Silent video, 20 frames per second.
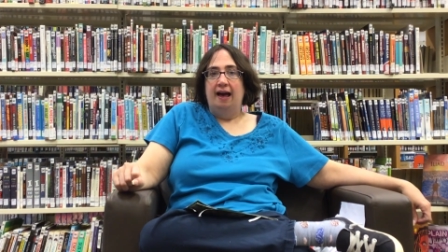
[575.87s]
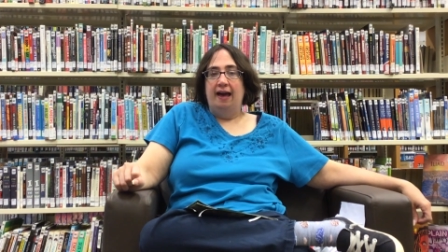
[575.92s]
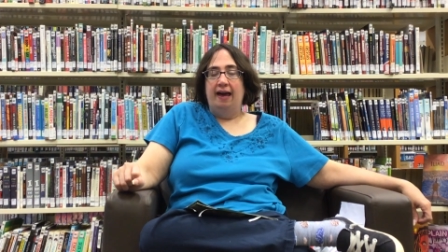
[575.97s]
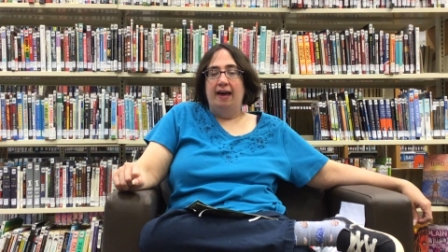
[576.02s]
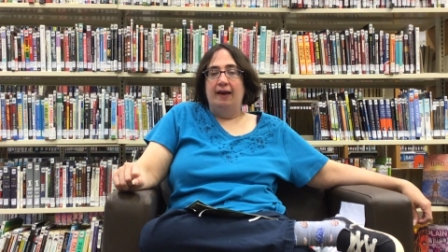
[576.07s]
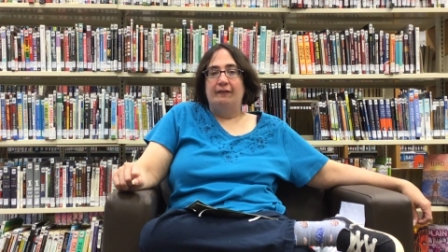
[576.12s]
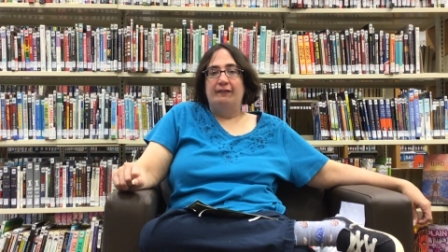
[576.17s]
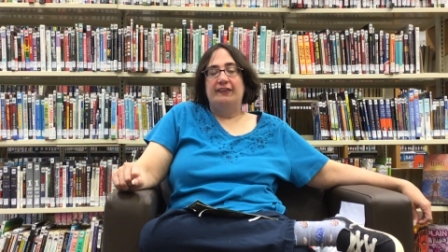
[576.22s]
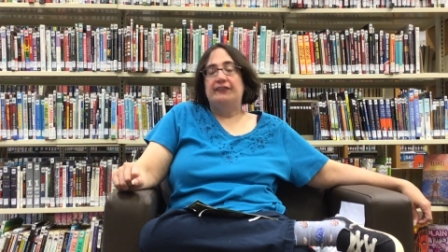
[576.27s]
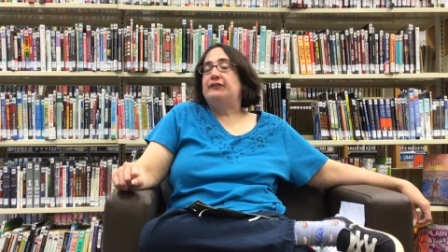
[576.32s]

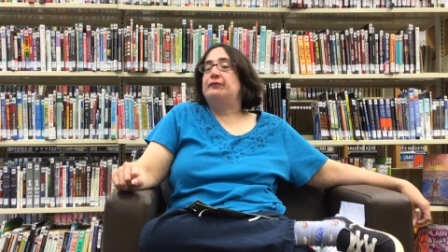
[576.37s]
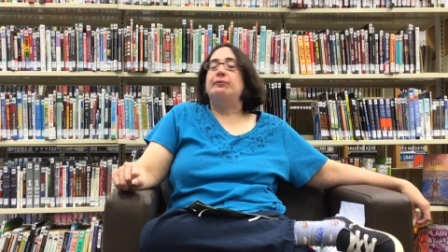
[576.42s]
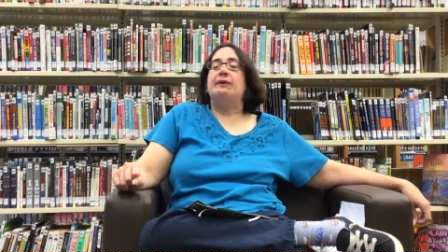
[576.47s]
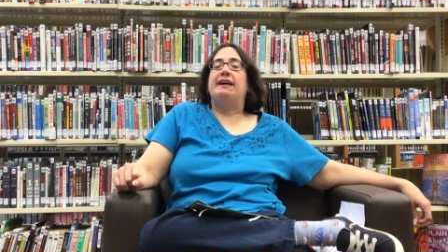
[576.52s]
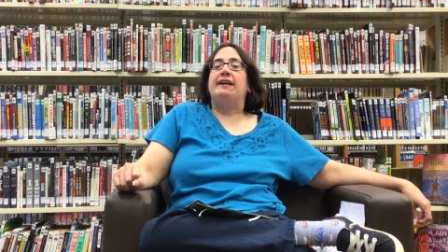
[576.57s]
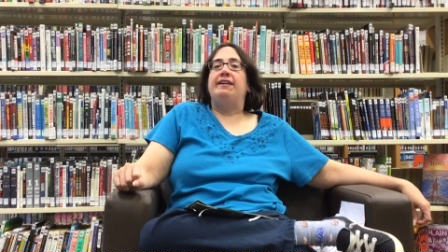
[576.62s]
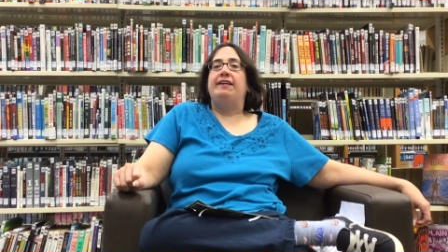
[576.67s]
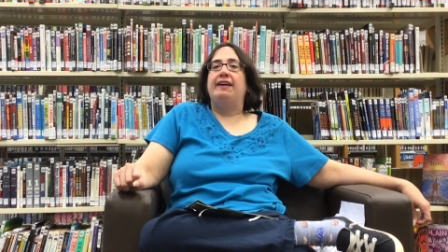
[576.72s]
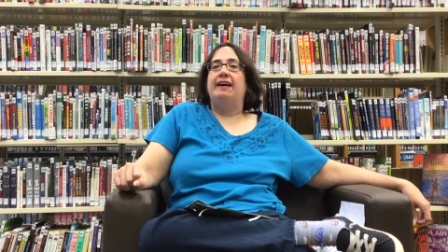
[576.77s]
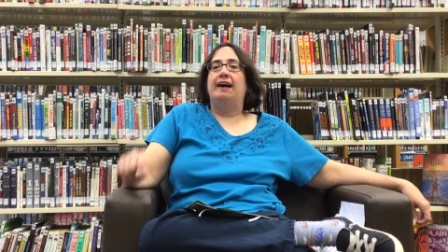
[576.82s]
If it's
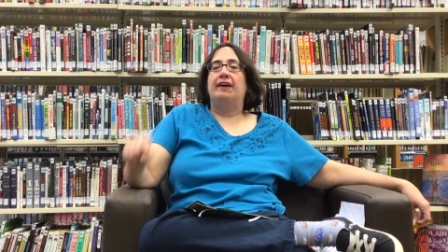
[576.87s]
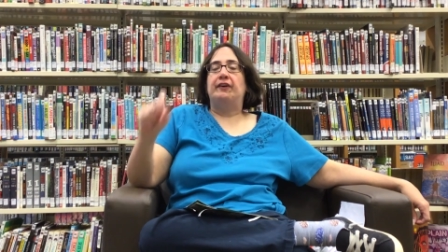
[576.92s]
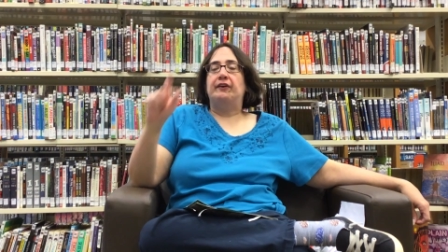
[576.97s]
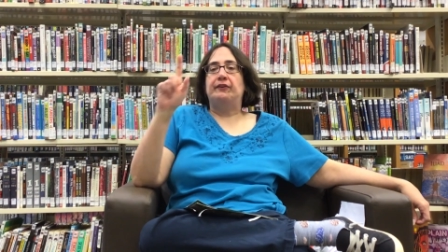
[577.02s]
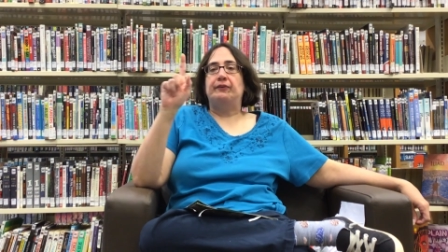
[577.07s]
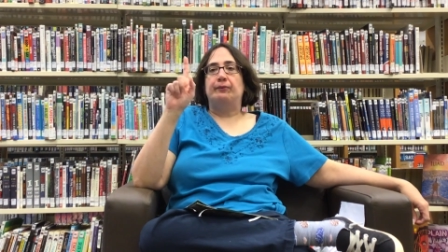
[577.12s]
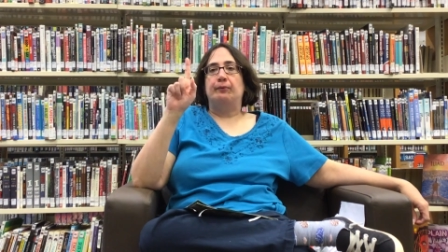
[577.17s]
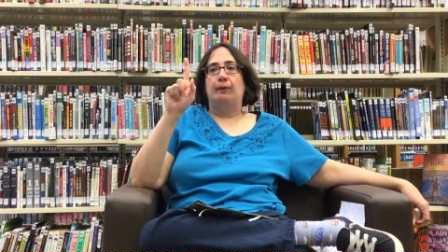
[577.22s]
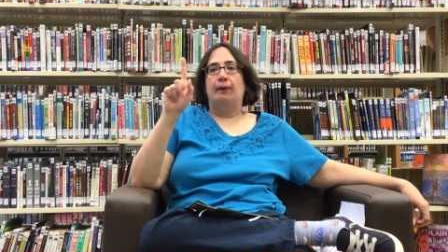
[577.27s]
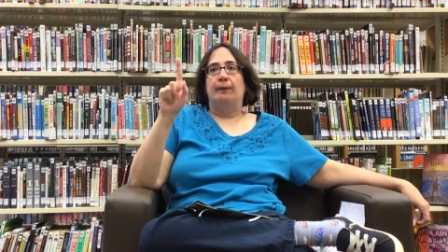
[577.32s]
raining, I
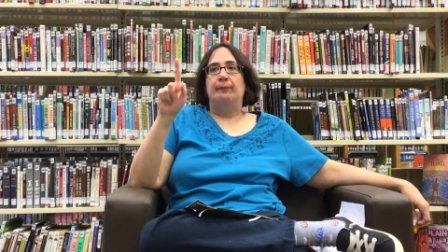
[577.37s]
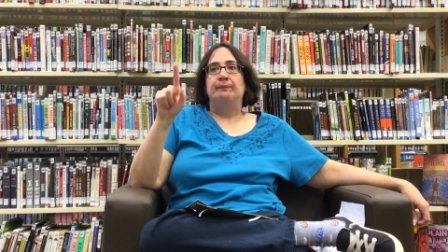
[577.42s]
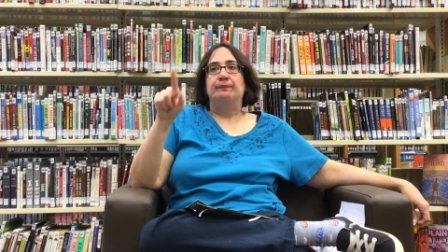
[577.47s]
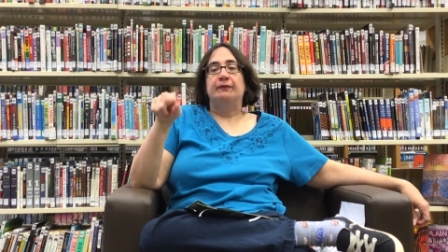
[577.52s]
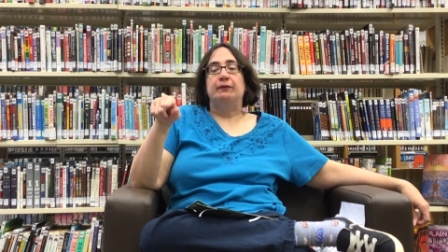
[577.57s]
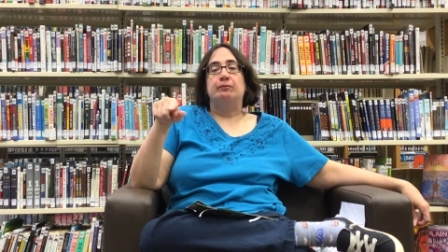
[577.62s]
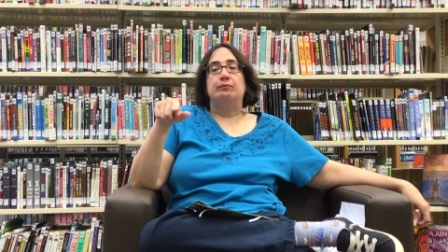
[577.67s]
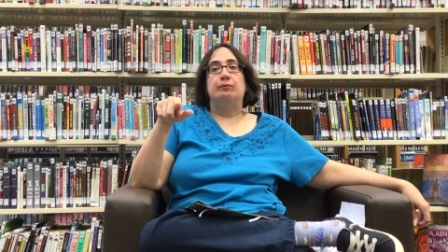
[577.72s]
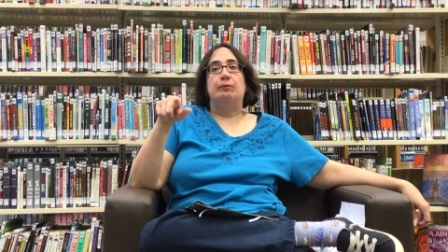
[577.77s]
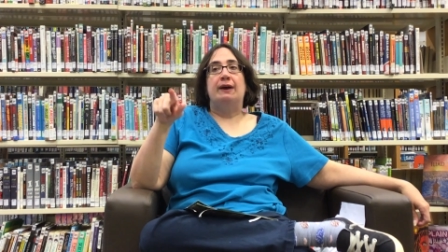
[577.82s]
could draw a
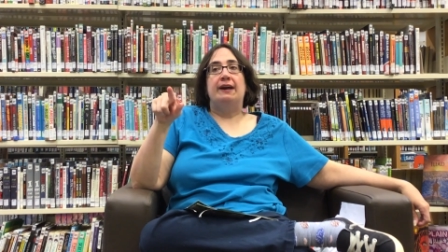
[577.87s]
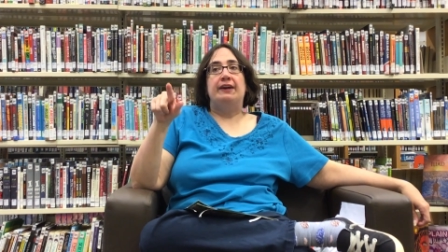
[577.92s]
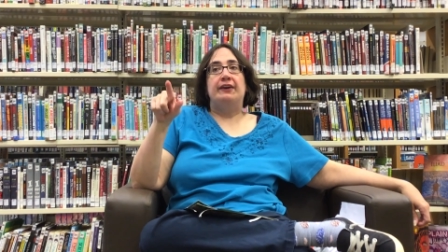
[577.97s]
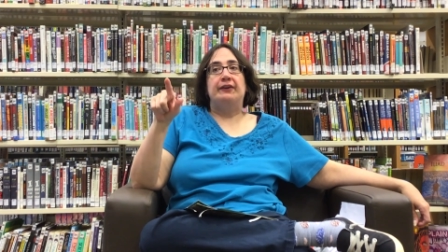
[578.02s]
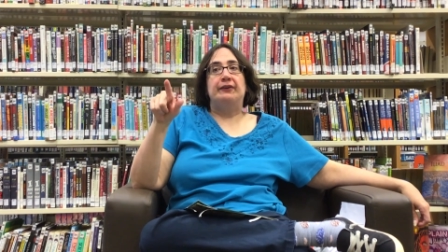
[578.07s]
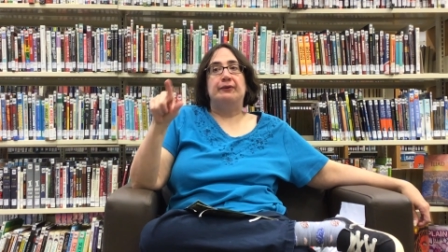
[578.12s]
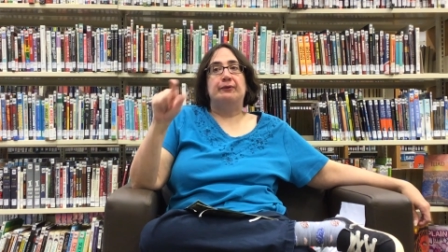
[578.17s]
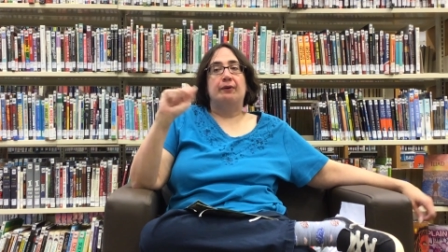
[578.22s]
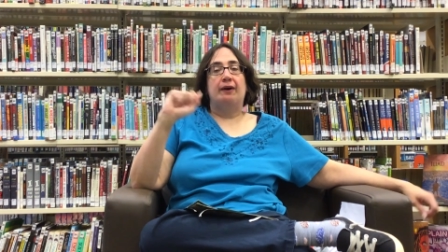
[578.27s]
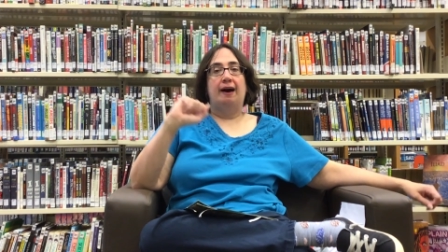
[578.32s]

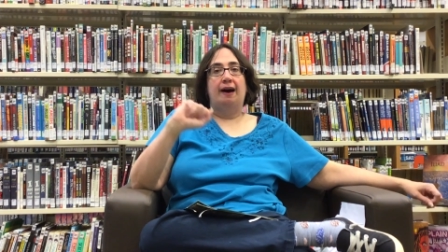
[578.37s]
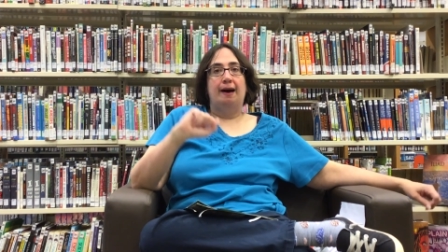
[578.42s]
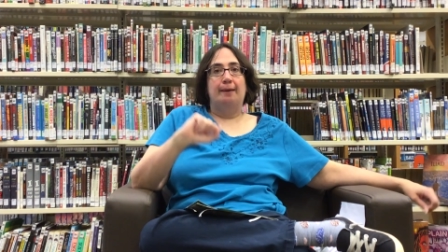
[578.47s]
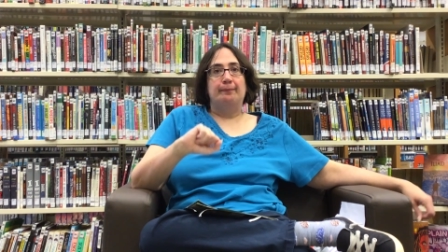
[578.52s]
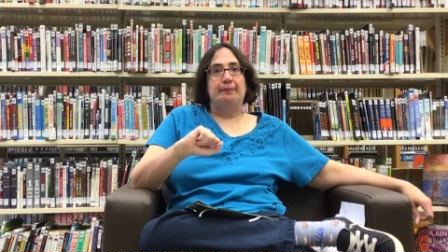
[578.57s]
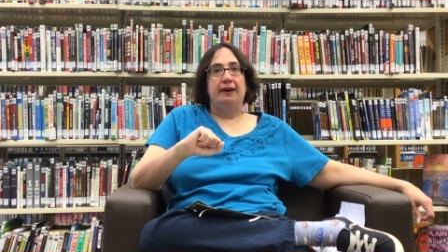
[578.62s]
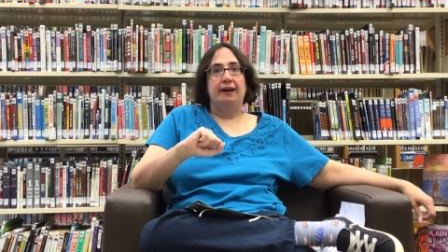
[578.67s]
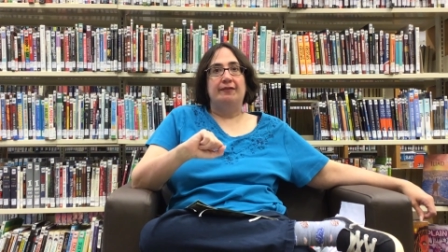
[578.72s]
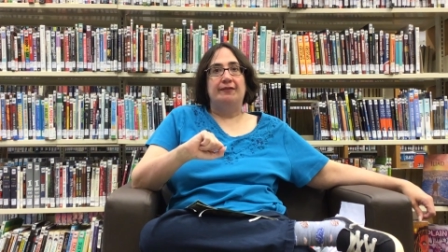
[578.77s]
raindrop.